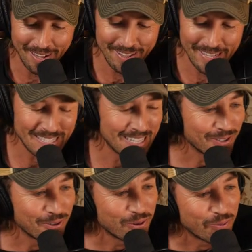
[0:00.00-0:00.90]
I think that's a
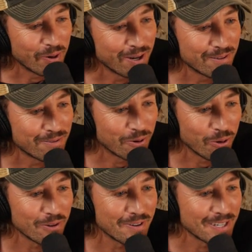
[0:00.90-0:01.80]
good reminder for
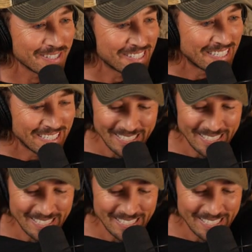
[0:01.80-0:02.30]
all of us, isn't it?